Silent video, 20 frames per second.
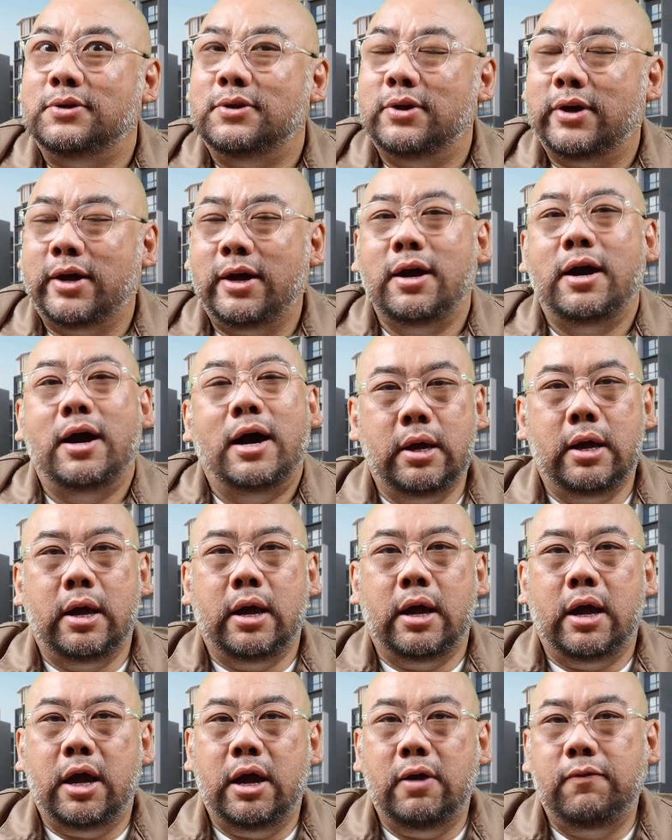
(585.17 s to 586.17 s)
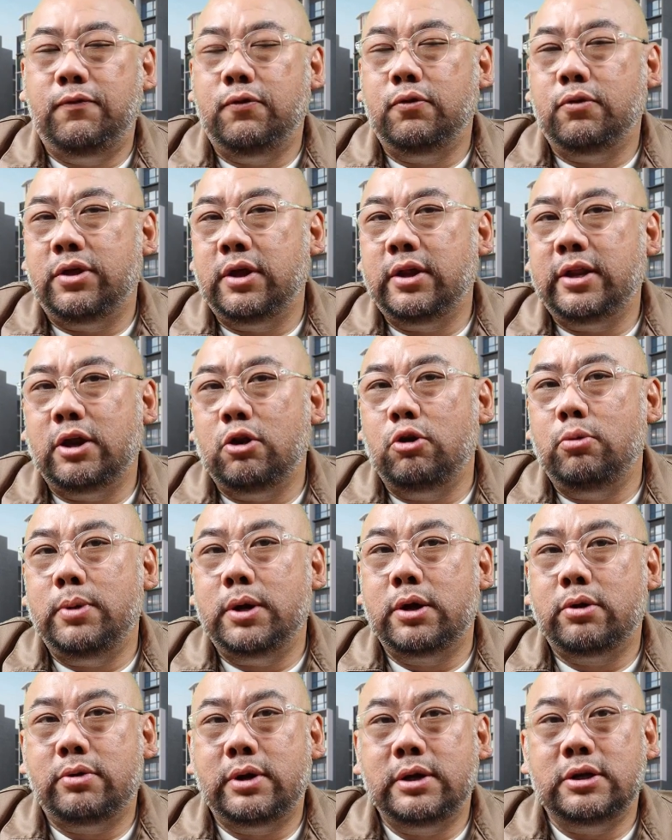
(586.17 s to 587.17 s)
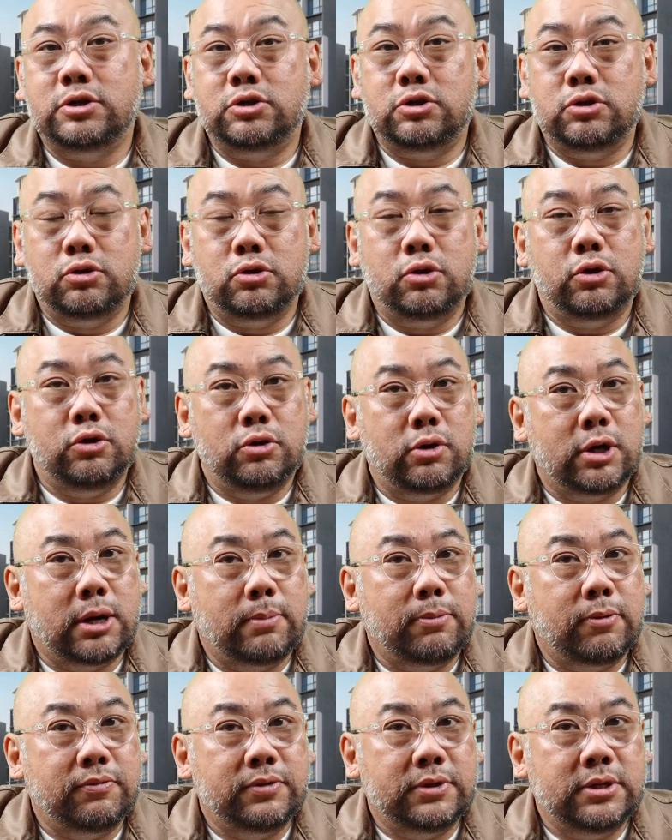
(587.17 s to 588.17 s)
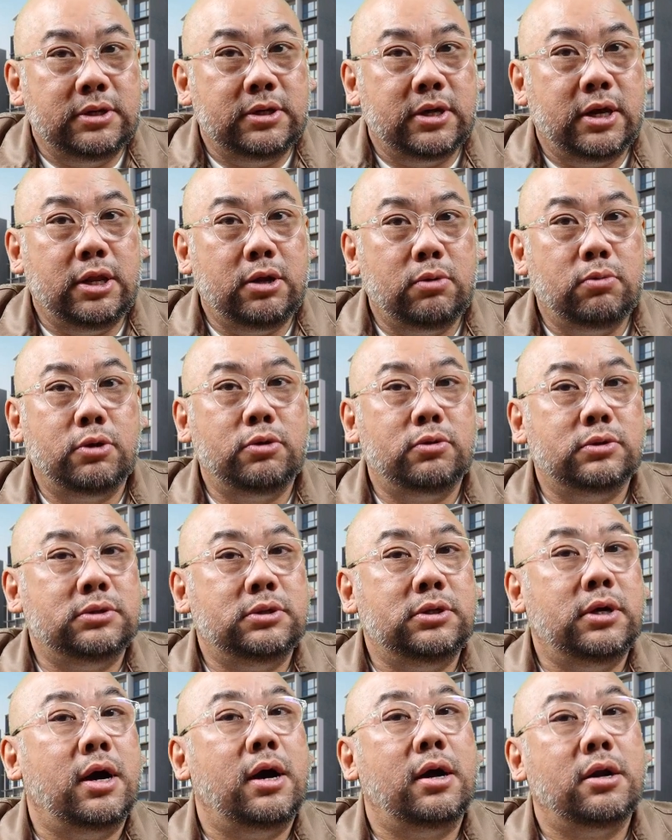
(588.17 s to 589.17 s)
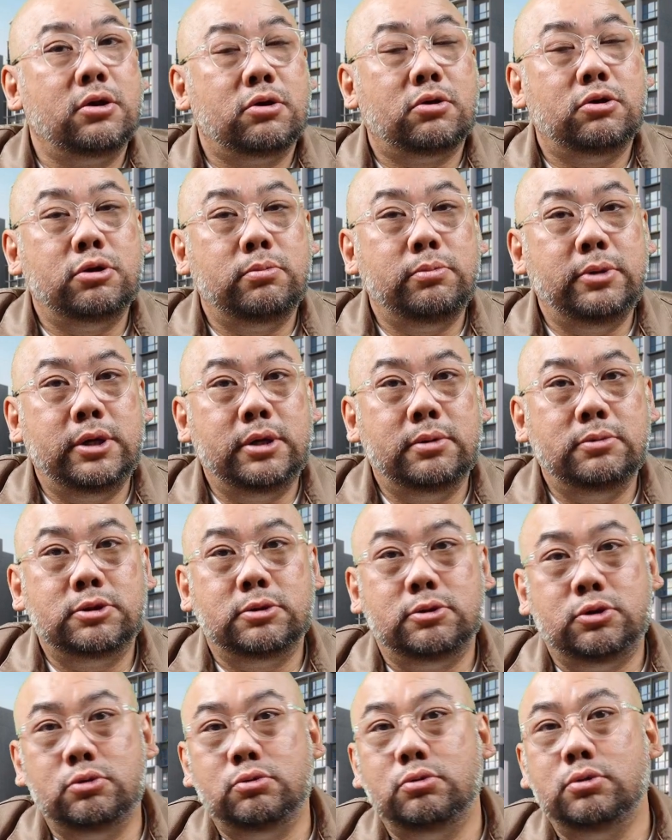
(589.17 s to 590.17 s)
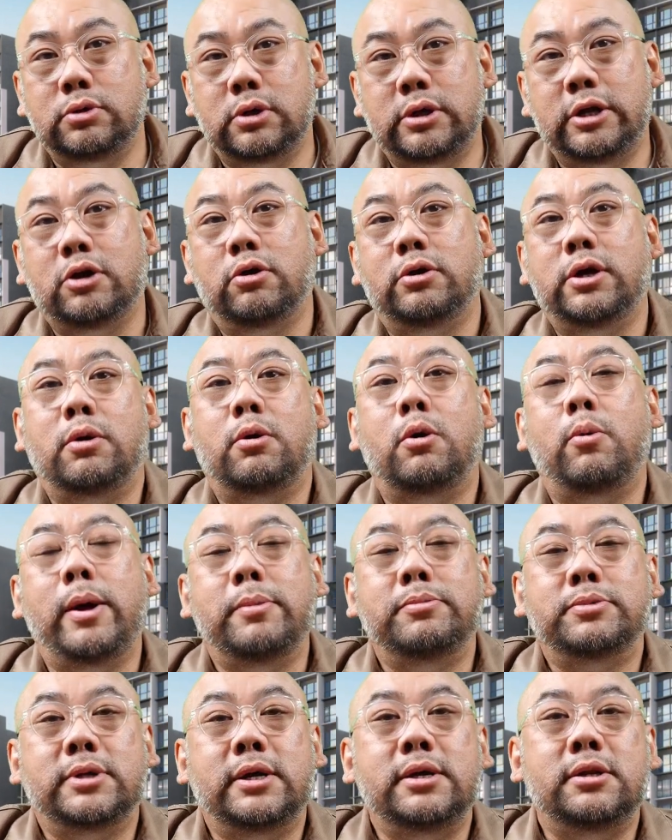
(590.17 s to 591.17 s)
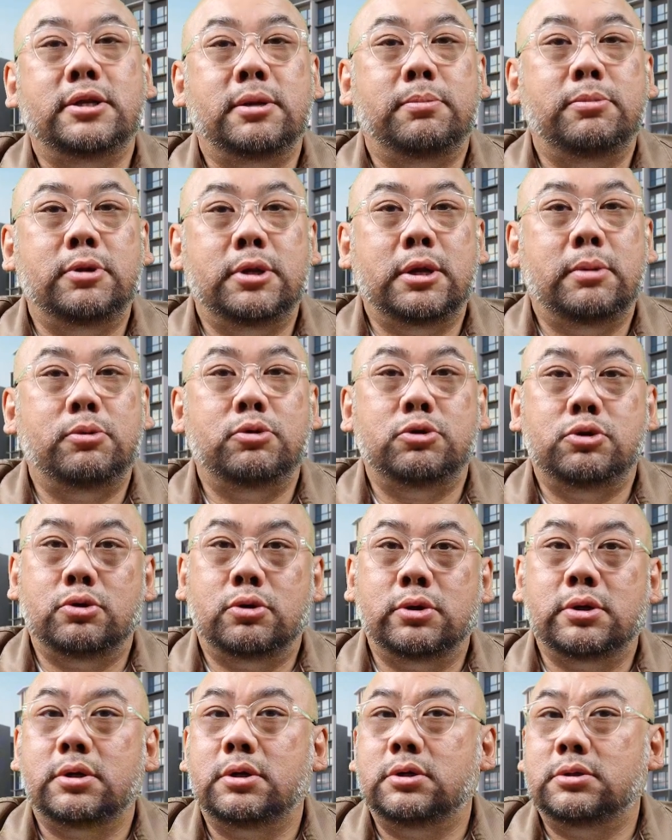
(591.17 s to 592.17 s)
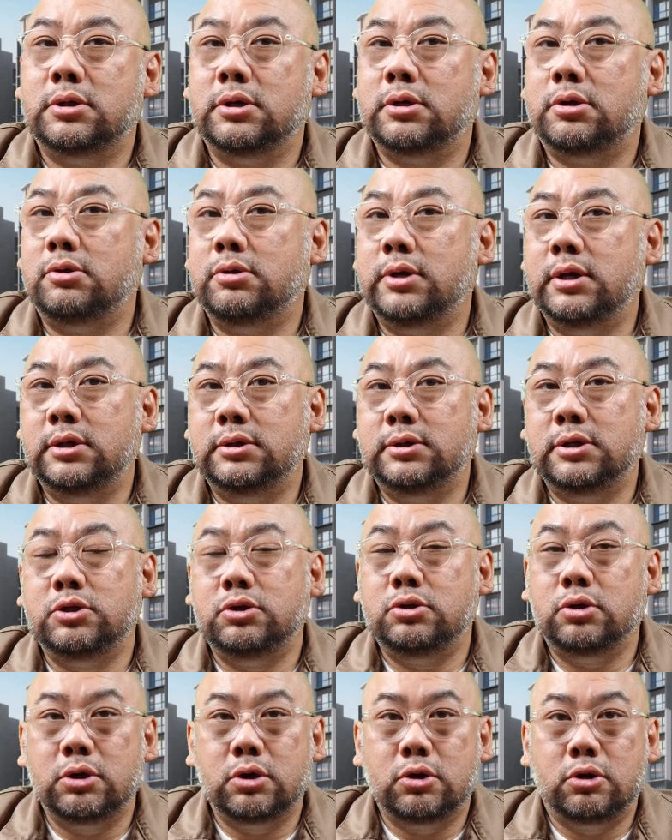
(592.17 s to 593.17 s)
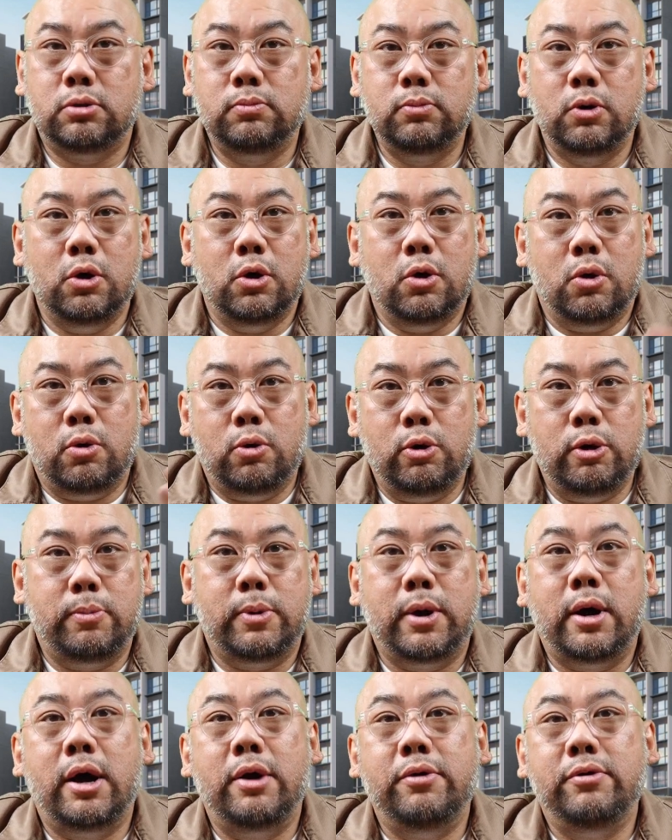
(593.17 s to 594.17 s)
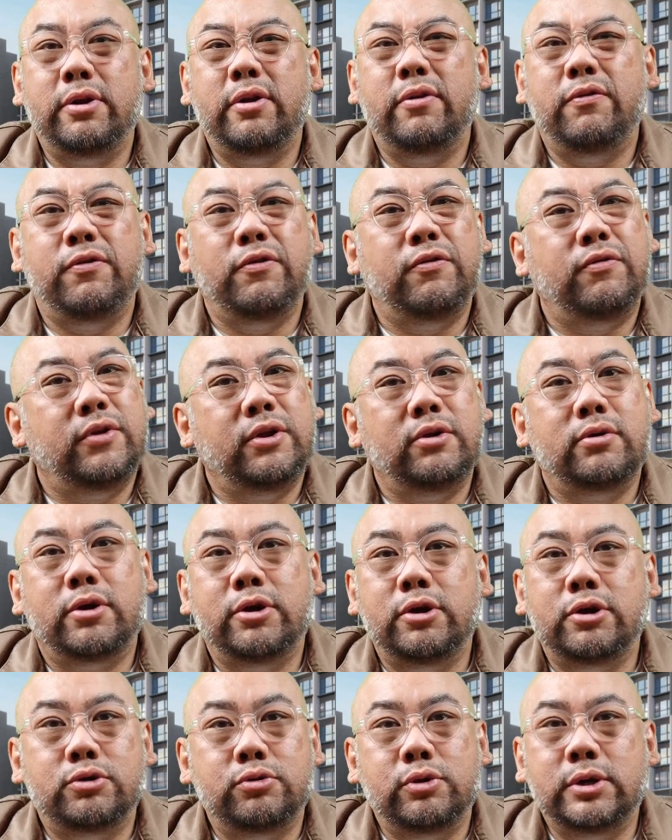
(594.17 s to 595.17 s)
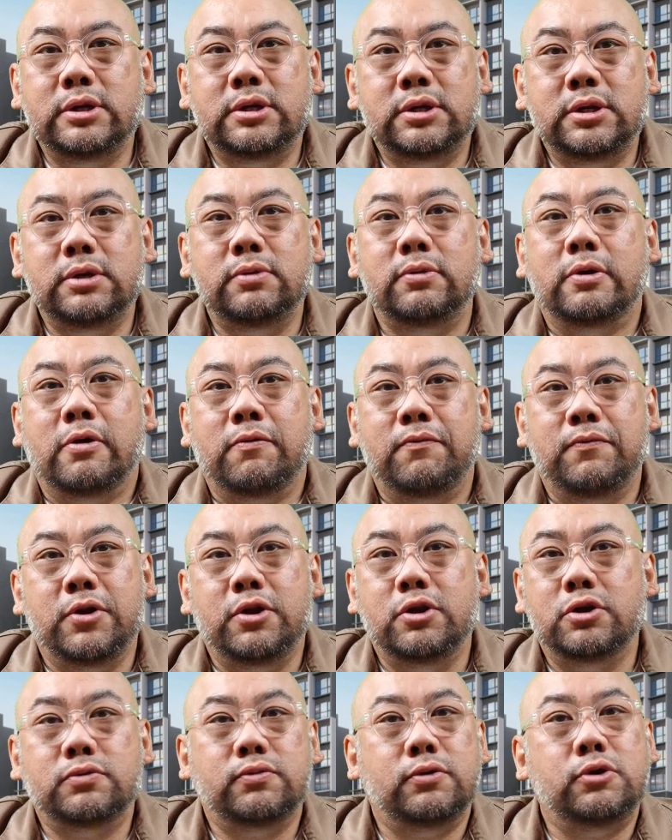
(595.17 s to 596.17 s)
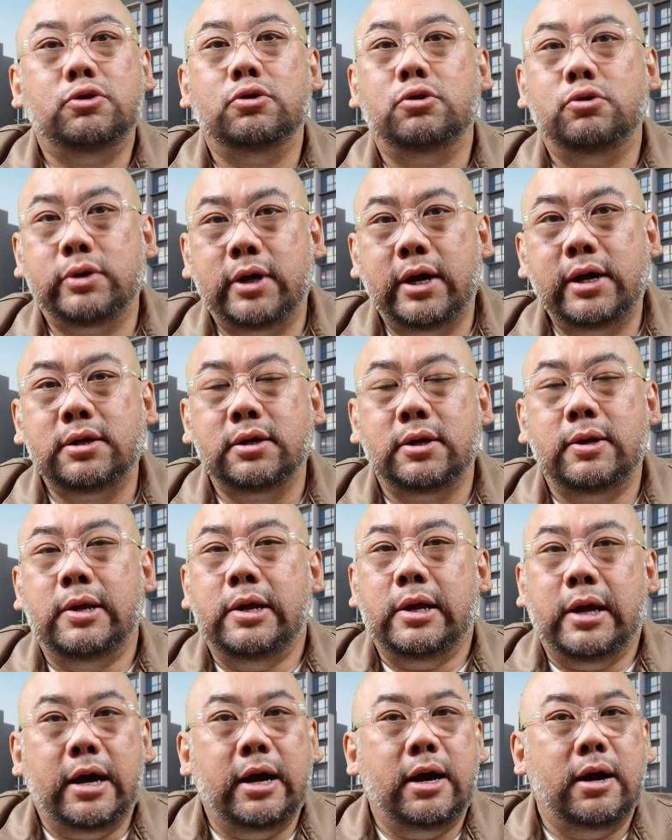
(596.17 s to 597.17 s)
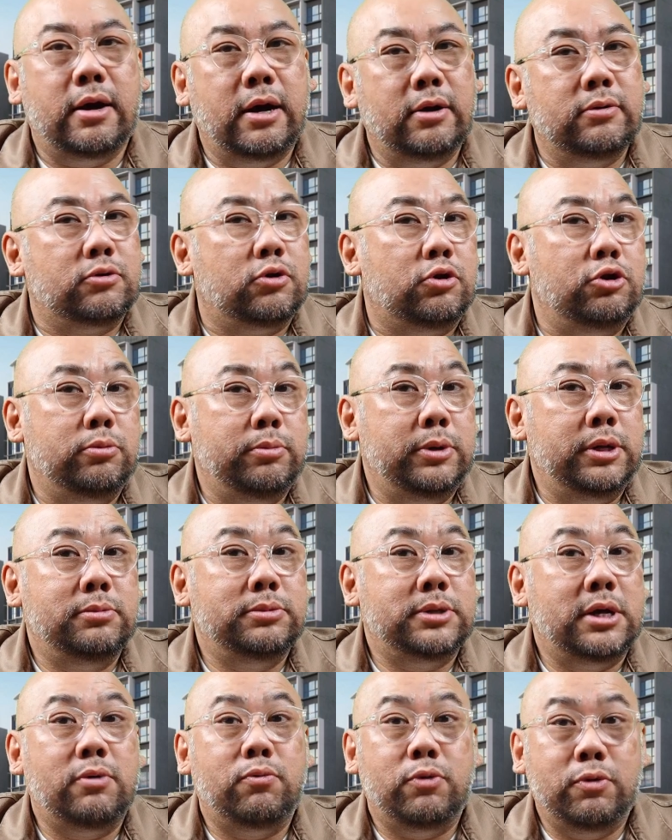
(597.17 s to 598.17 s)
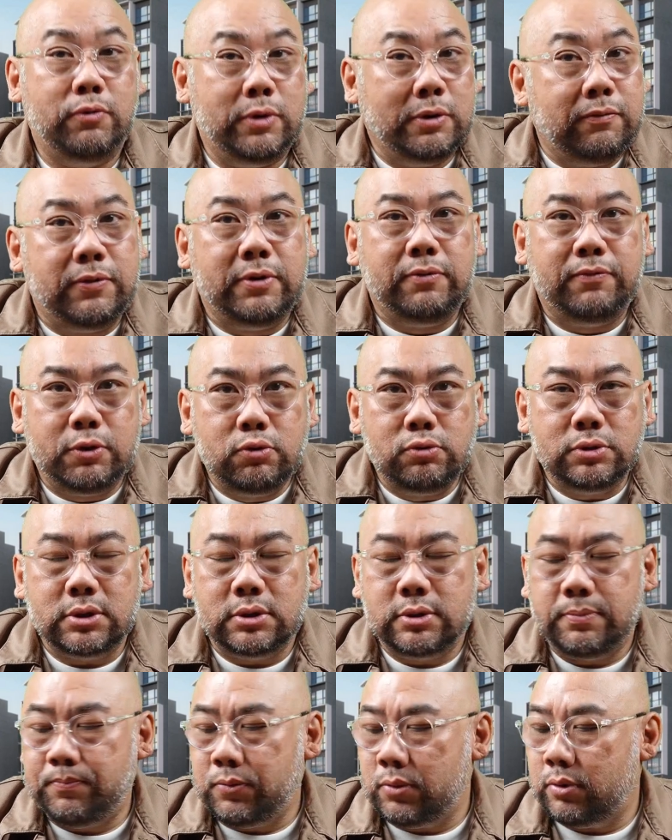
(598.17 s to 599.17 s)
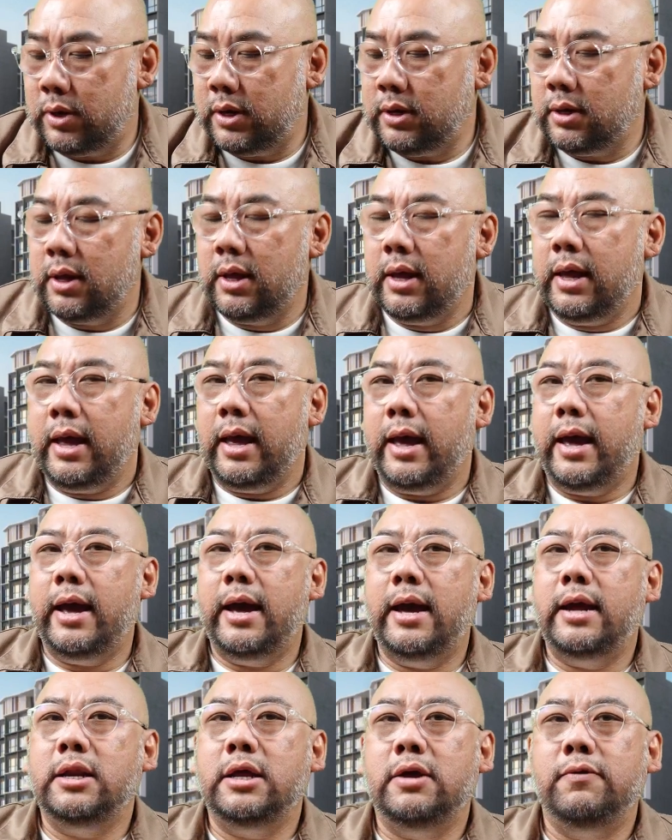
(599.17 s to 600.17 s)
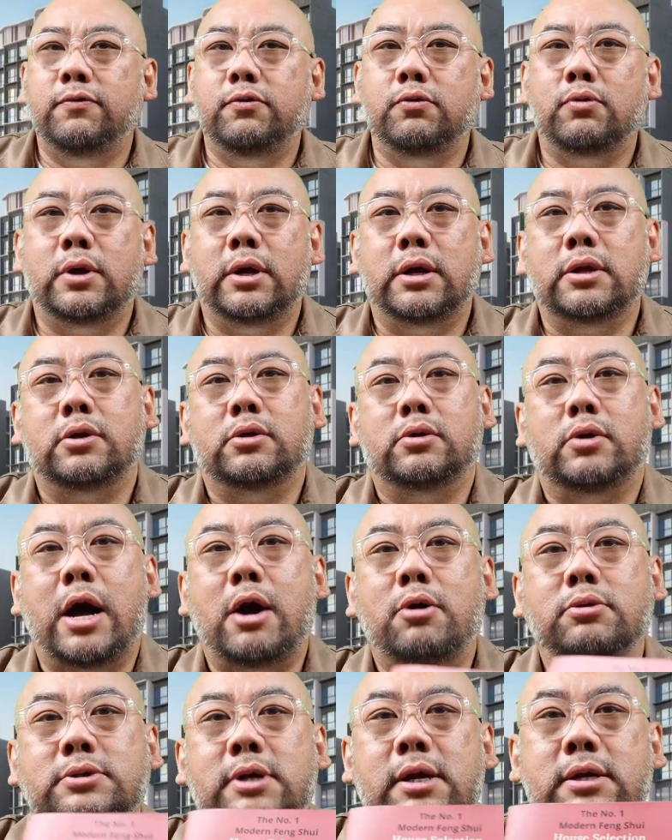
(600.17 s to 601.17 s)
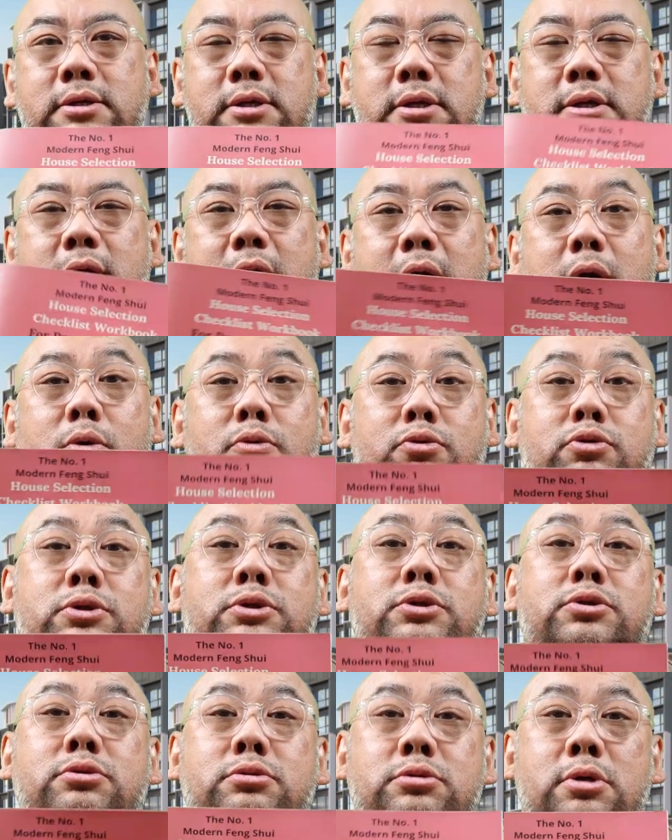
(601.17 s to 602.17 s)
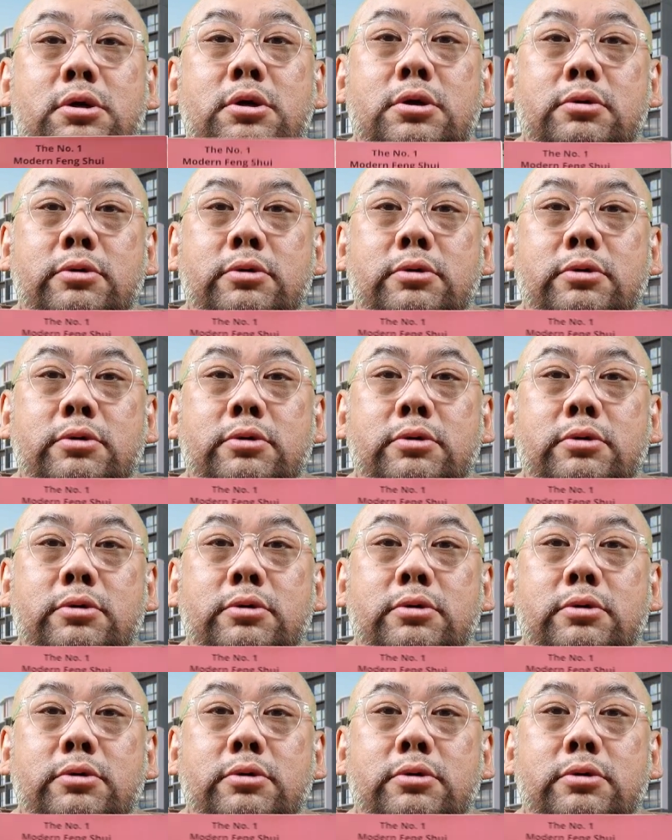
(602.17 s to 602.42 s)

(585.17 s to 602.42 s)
Okay, If you think that Lumina Grand is not your cup of tea and you want to see other condominiums, do click on our website www.circle96.com. We have about 115, 120 videos for you to look at, condominiums that we reviewed. All right. And if you are house hunting, I would strongly